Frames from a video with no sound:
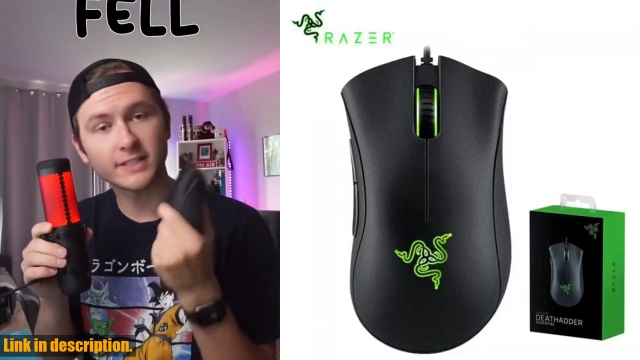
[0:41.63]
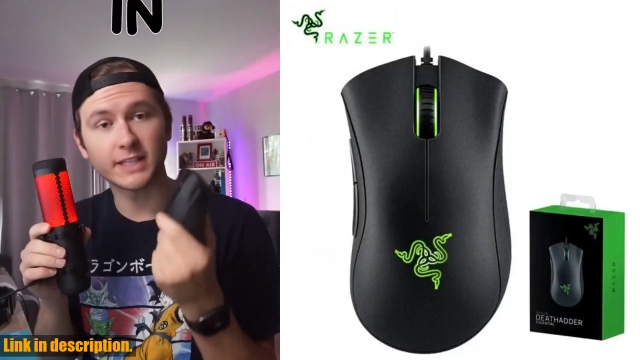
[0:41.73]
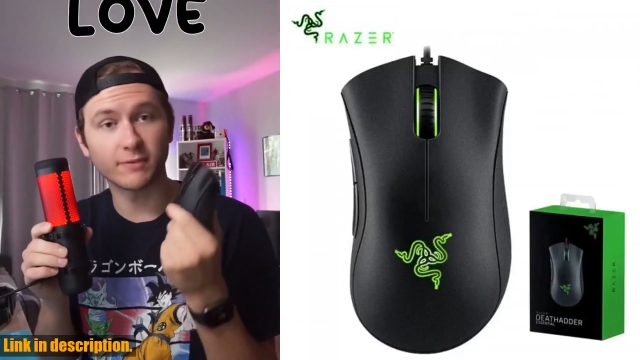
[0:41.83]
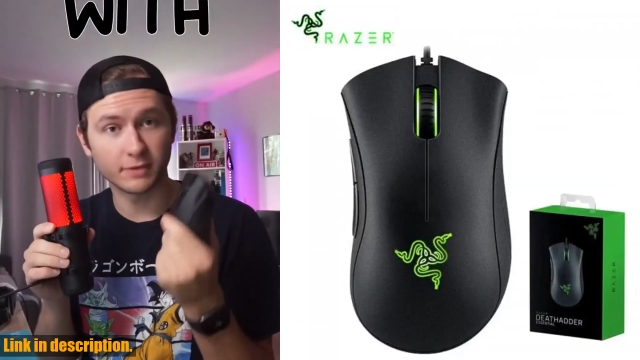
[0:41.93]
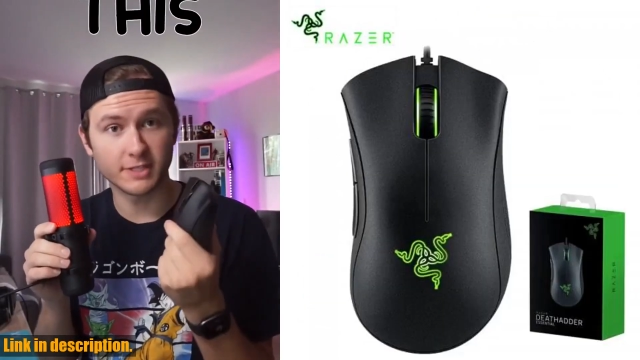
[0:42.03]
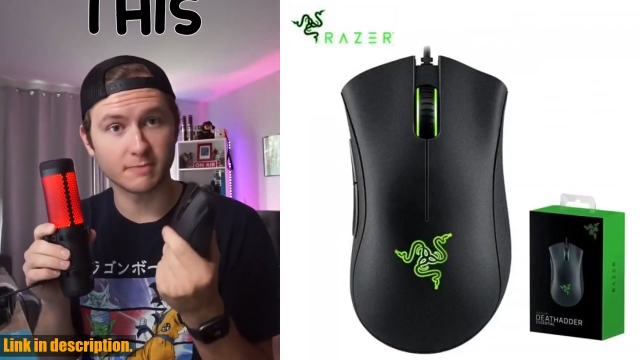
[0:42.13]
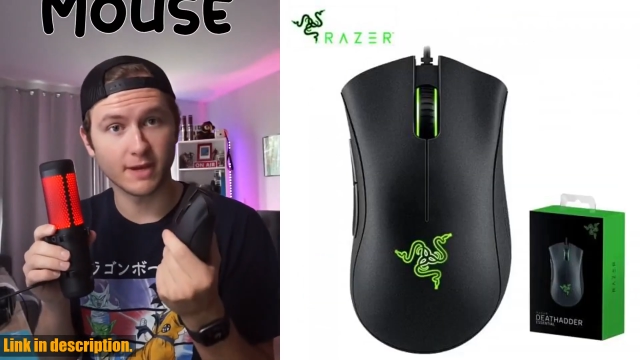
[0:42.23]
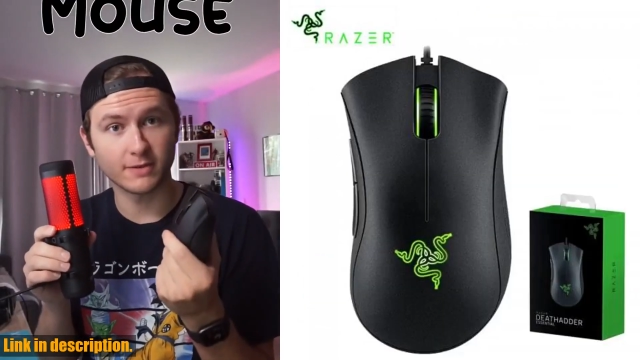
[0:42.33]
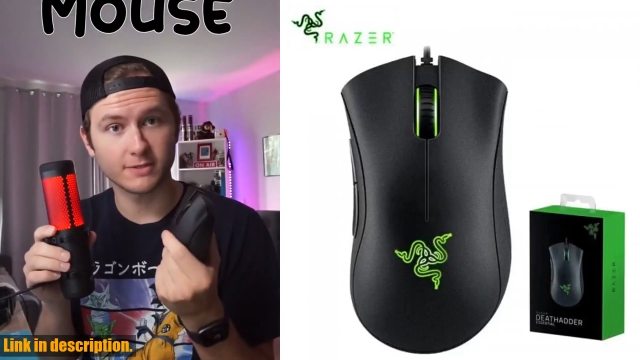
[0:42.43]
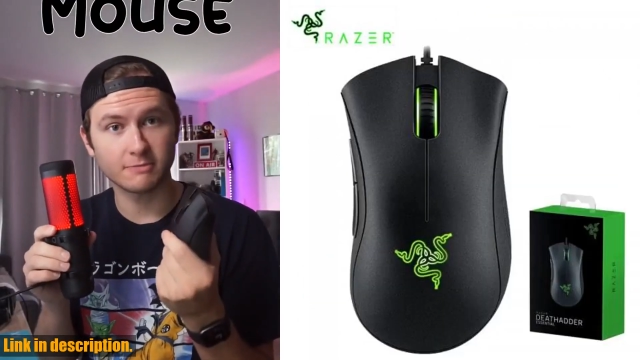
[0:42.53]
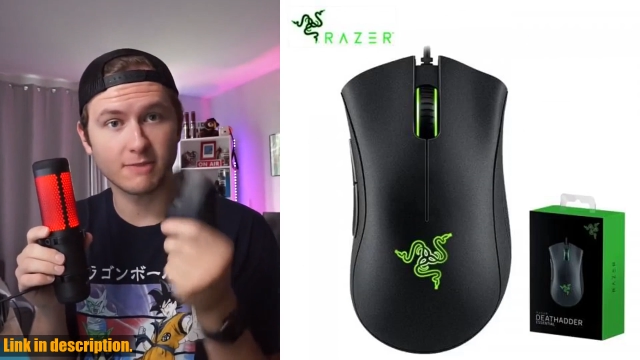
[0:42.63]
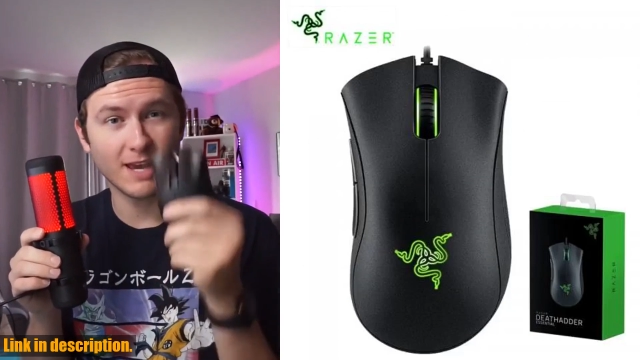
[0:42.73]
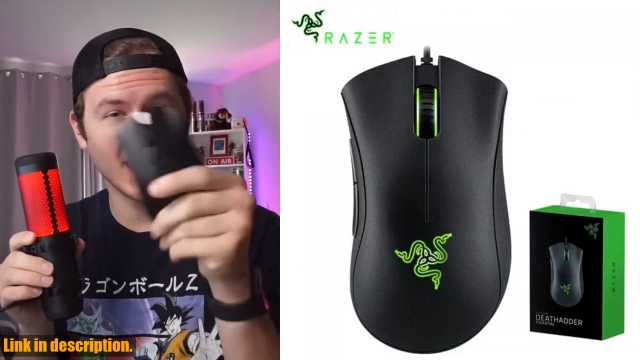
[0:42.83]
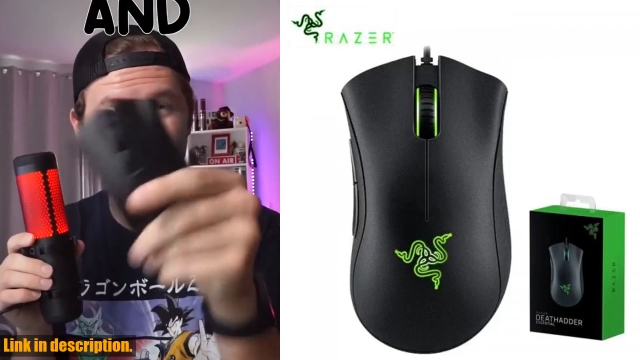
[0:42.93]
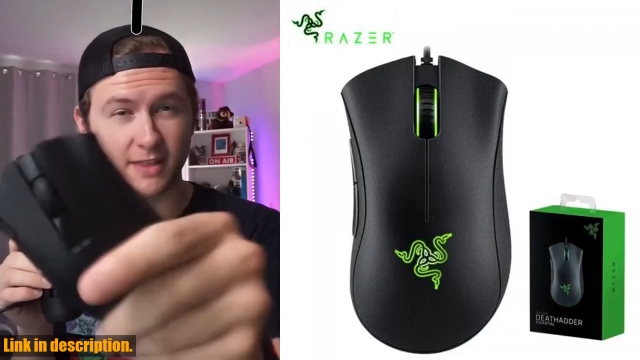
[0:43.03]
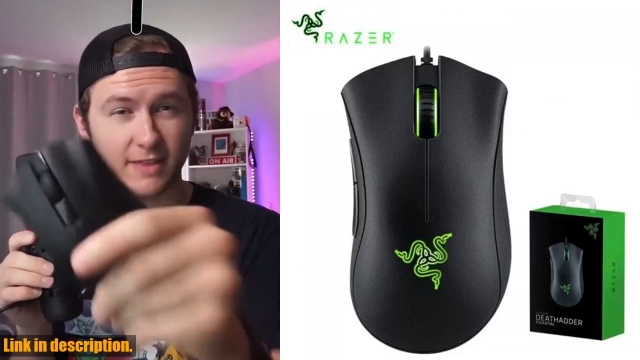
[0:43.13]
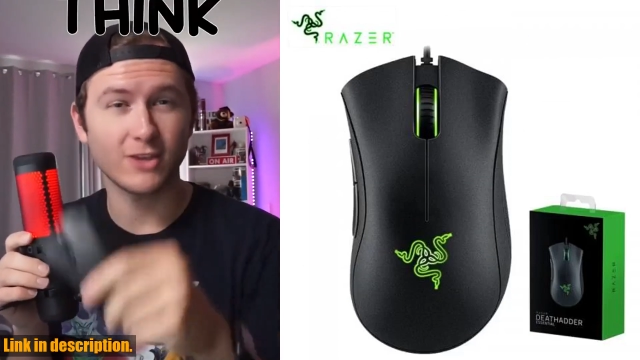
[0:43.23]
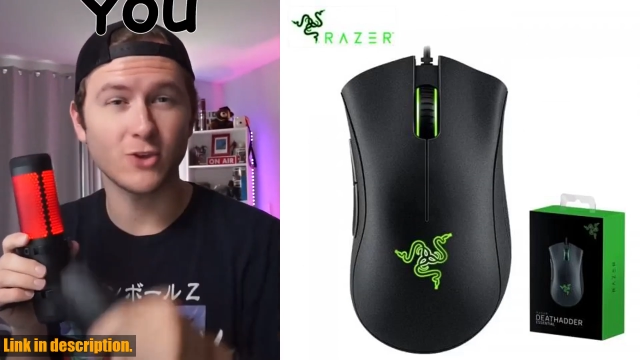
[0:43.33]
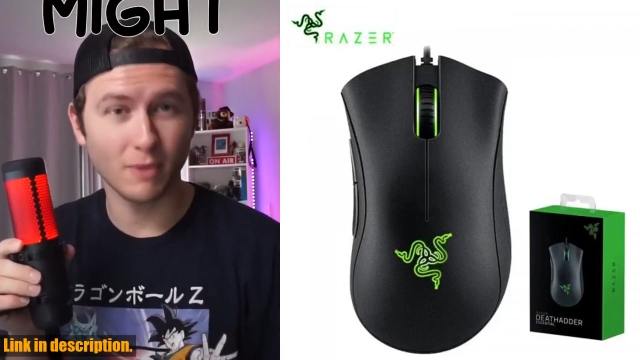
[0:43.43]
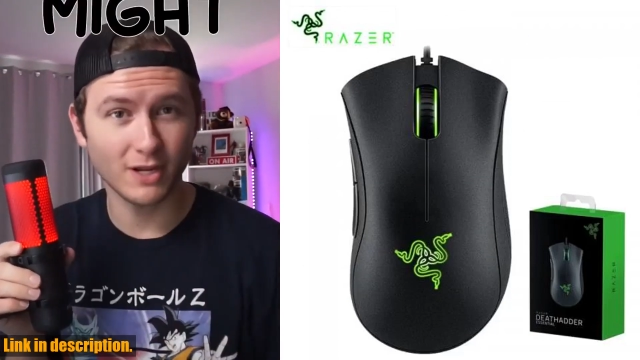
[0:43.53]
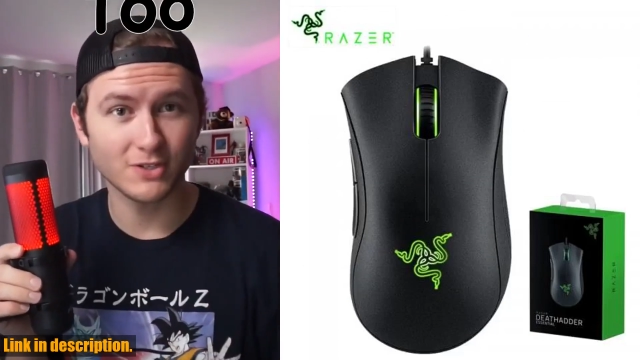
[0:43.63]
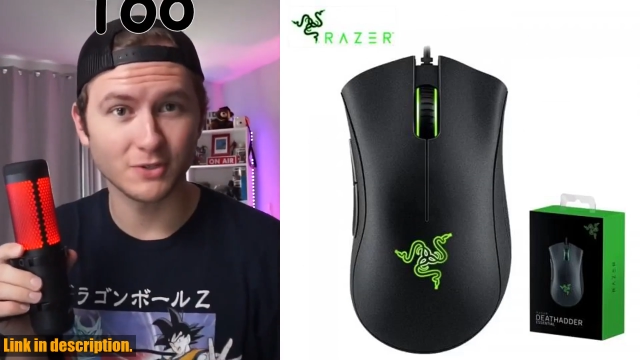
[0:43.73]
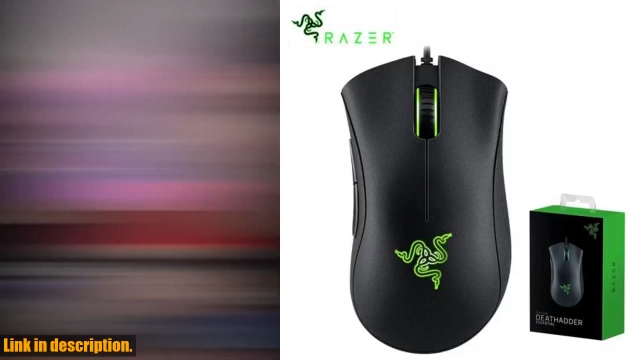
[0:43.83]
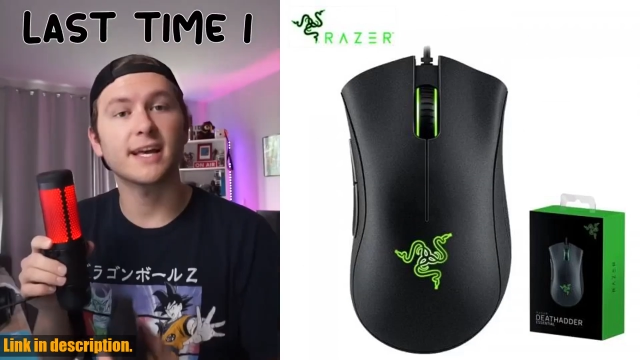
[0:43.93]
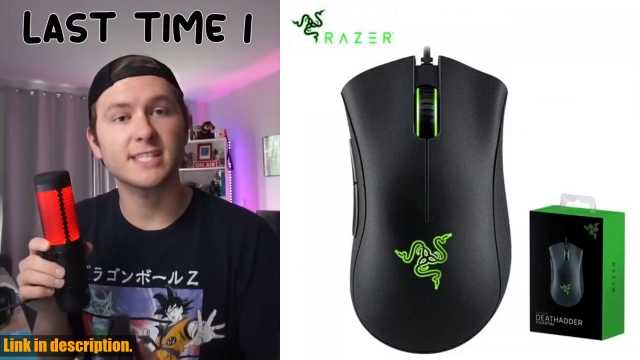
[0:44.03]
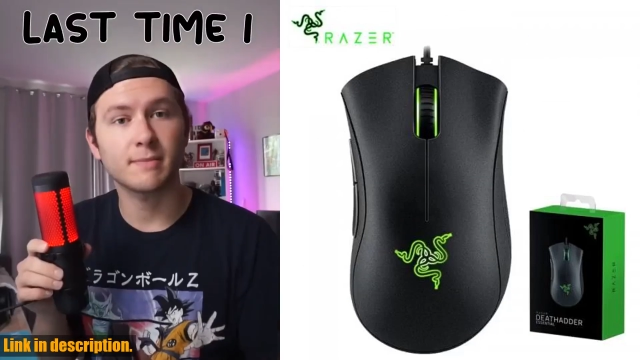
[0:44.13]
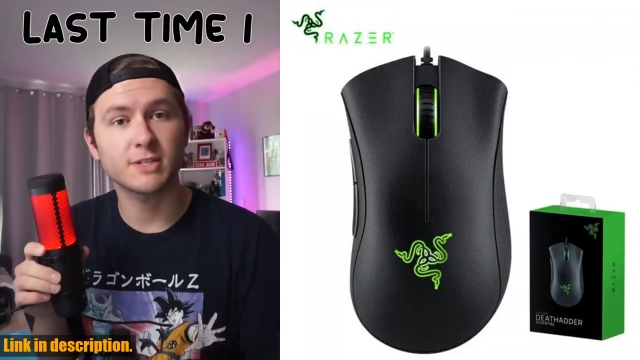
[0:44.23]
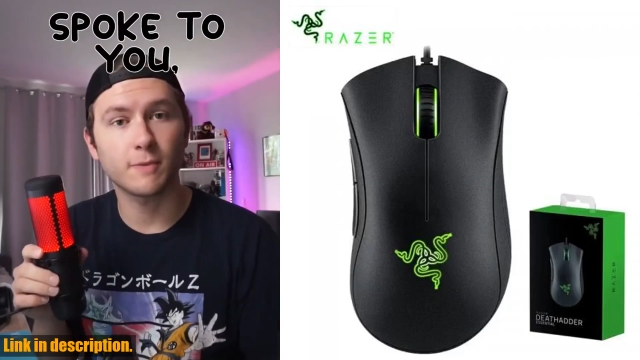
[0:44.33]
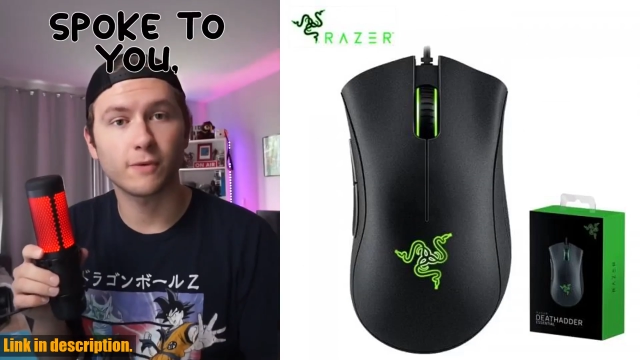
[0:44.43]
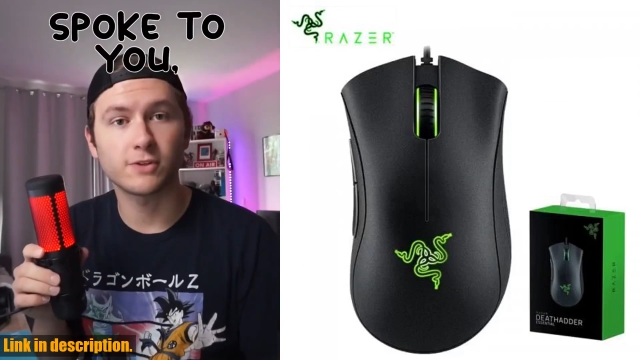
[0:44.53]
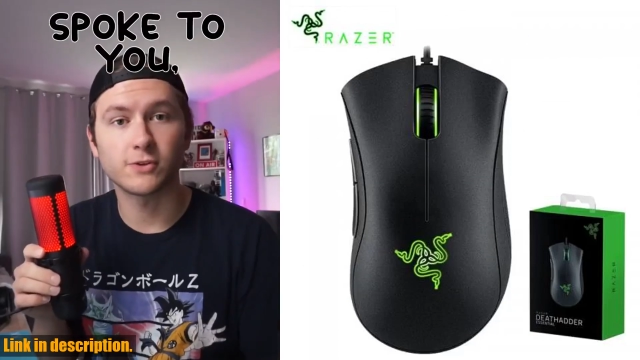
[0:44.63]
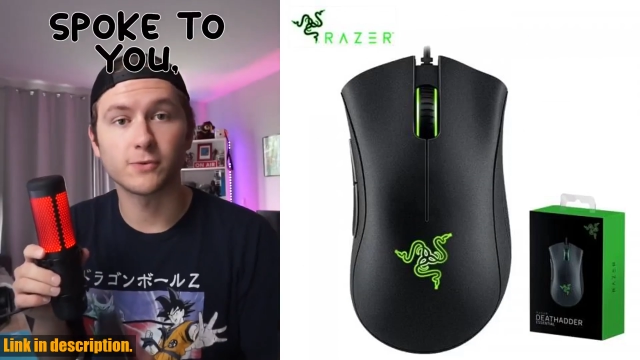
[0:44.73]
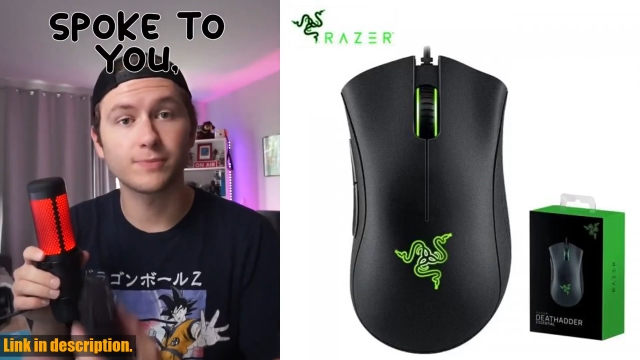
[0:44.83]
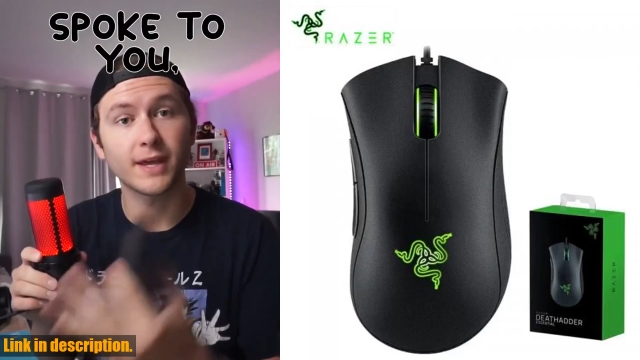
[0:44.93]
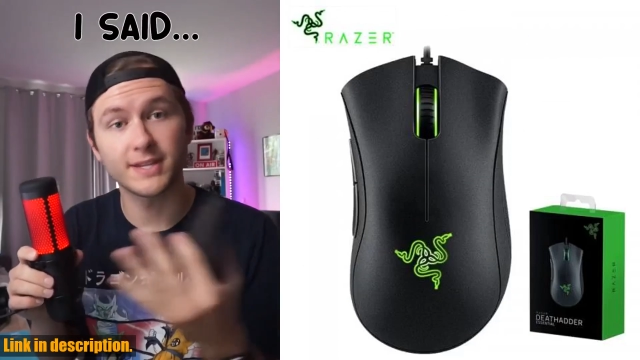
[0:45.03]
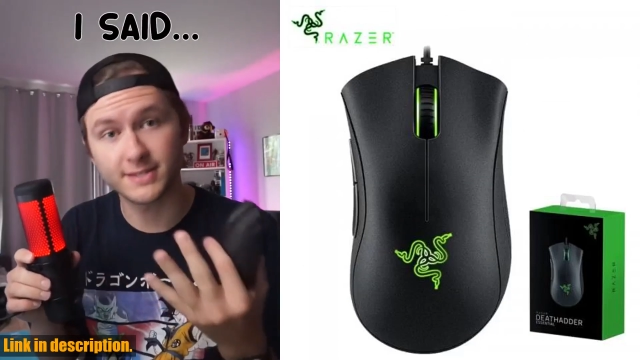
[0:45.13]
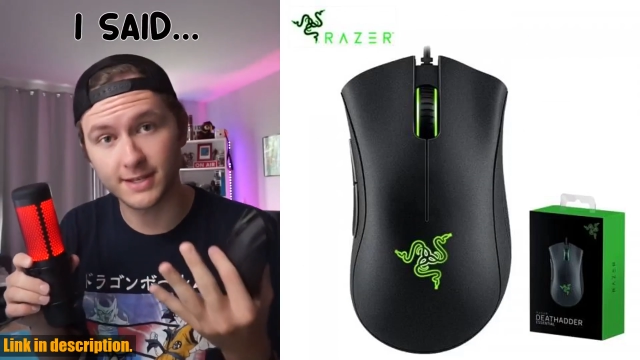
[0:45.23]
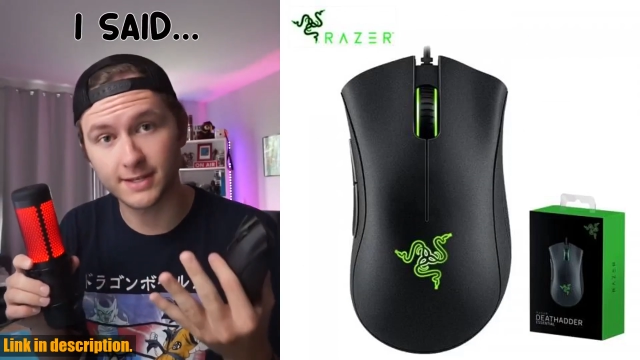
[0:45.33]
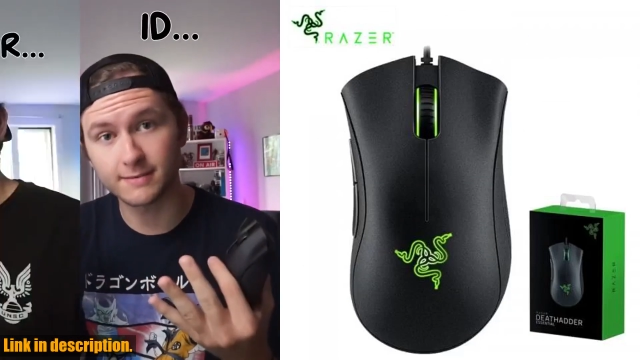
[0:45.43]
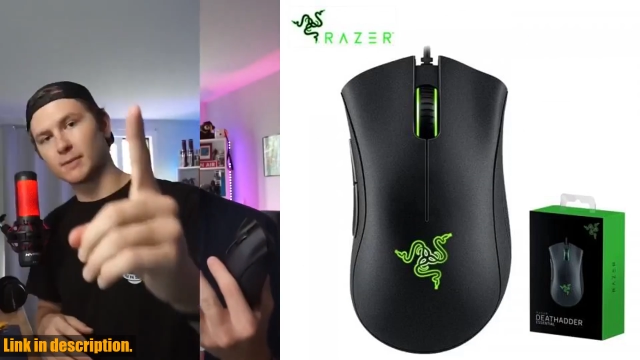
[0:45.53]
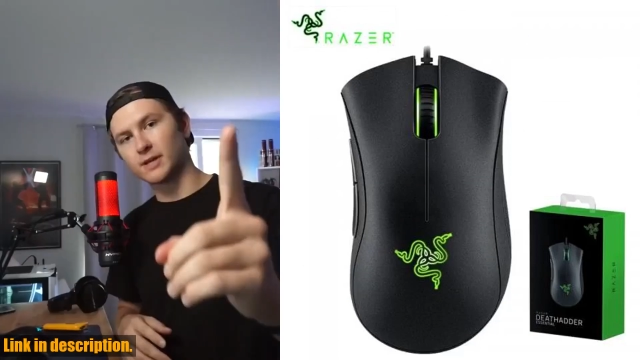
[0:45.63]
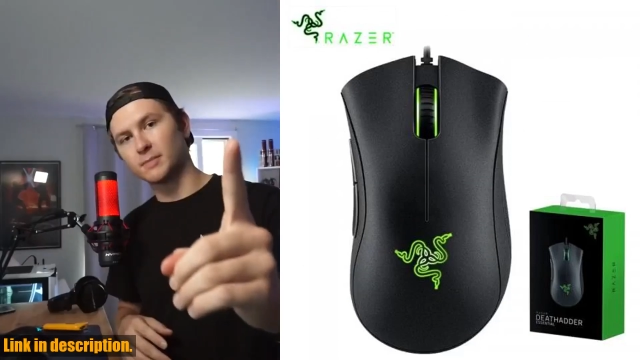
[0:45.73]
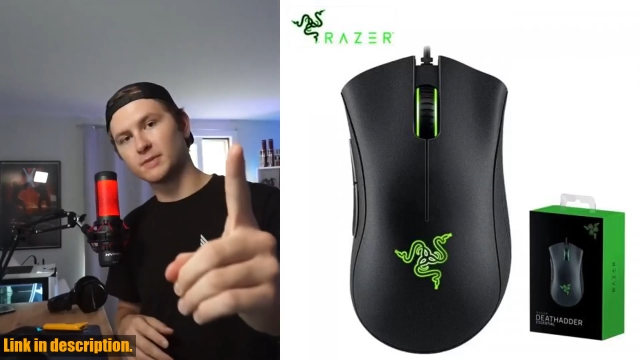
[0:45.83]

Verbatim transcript: of the mouse to suit your playstyle, saving your settings automatically to the cloud.